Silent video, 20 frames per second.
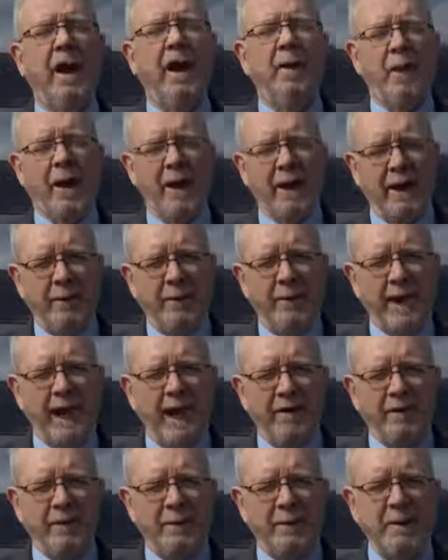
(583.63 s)
Well, it would
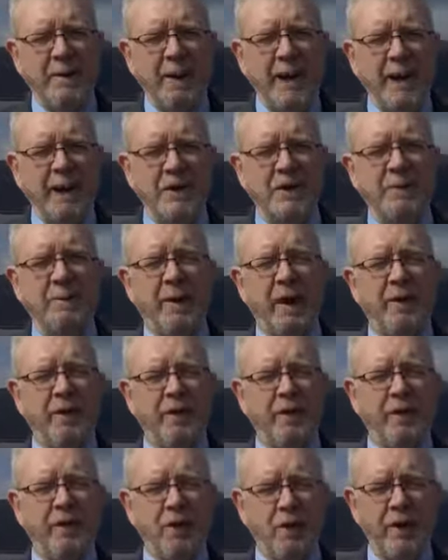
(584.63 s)
have to be managed by
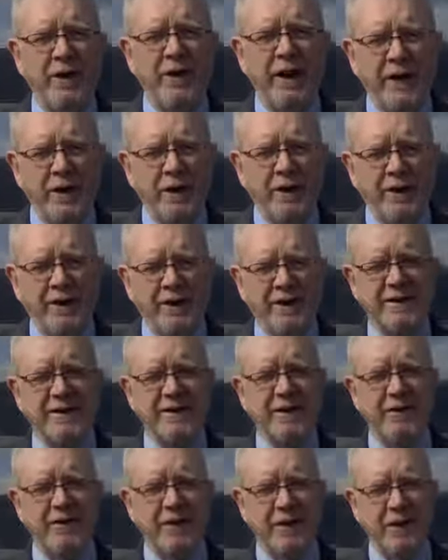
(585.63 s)
the four
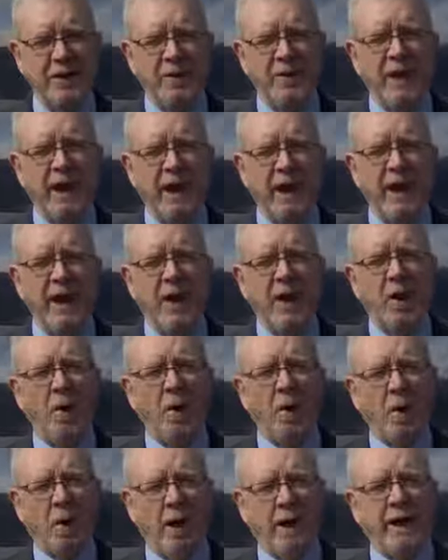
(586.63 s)
nations of the UK
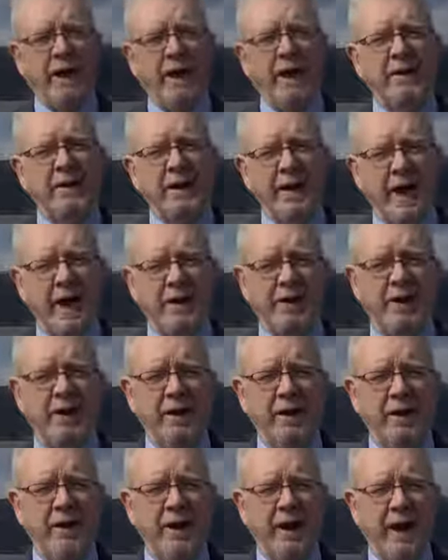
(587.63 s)
working
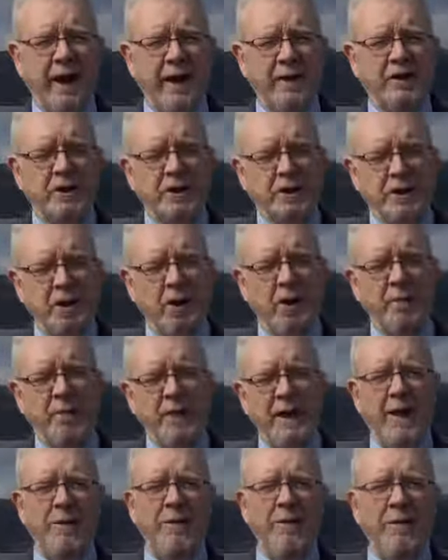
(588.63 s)
together. it should not
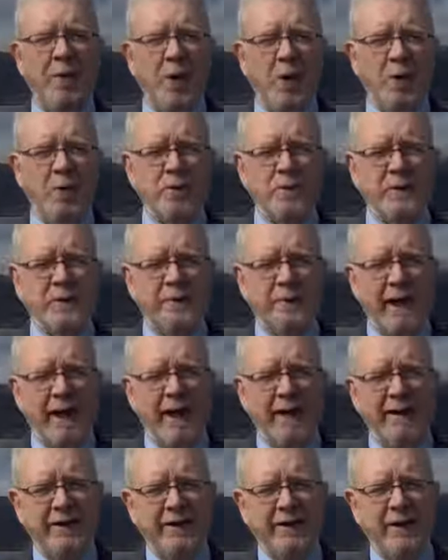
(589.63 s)
be imposed
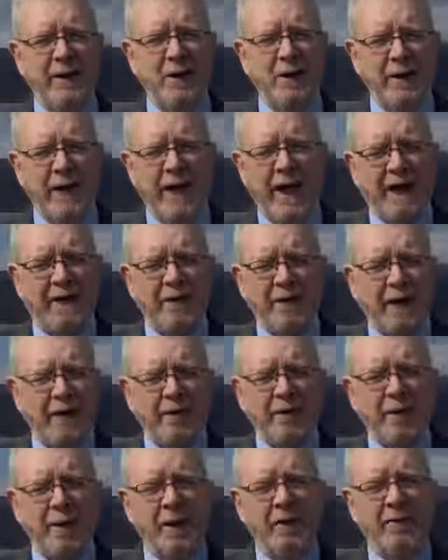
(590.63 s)
by the UK
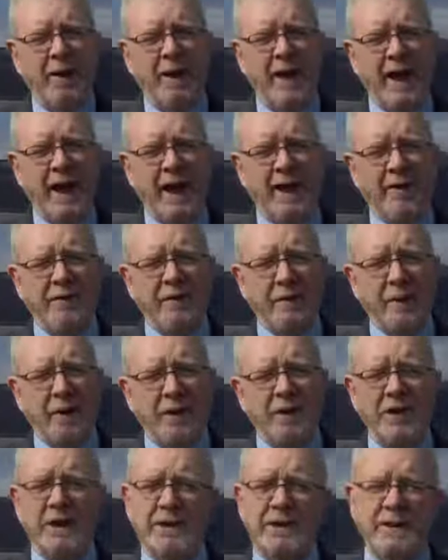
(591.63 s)
government and
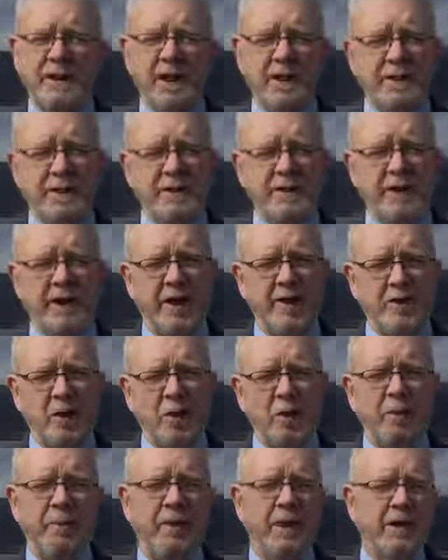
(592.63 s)
everybody just does as they're
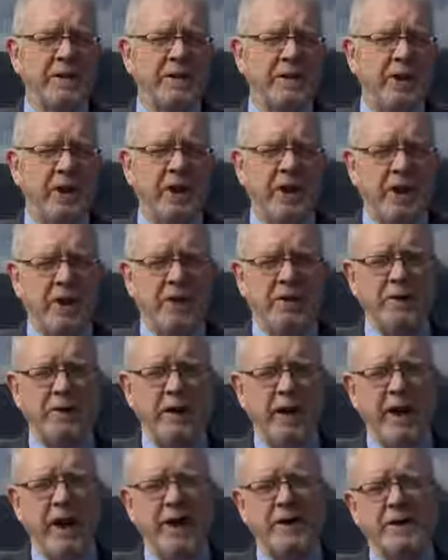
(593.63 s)
told, because there are huge
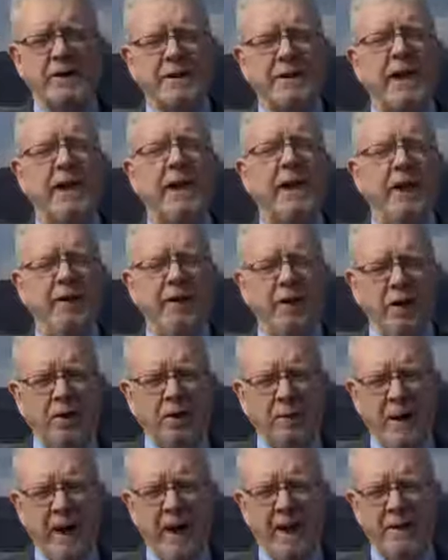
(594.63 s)
variations. If you
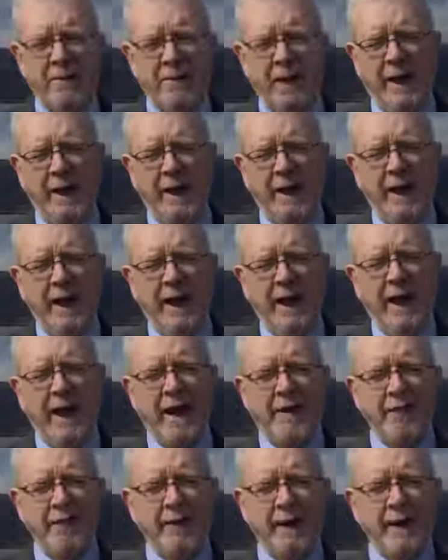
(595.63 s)
look behind me...
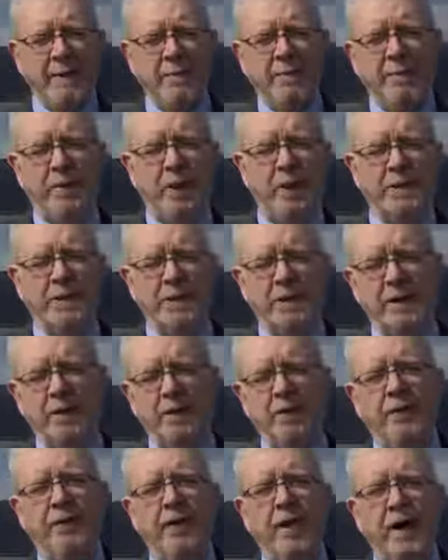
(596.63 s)
I accept that point. The
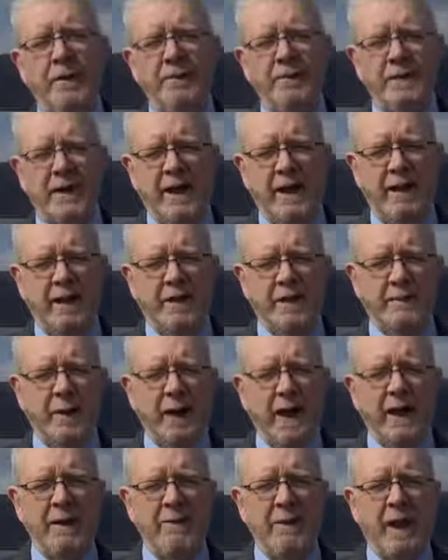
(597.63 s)
point I'm
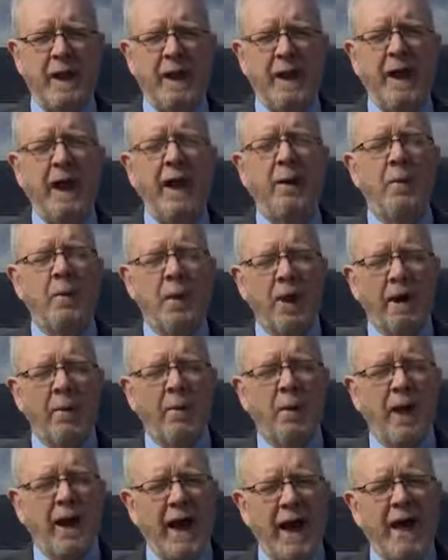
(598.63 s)
making is it would have to be a
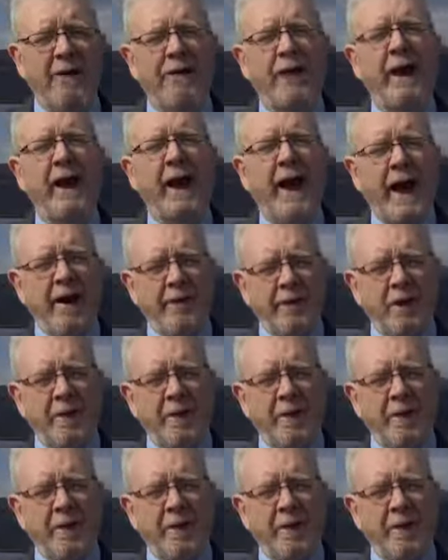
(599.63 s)
single framework.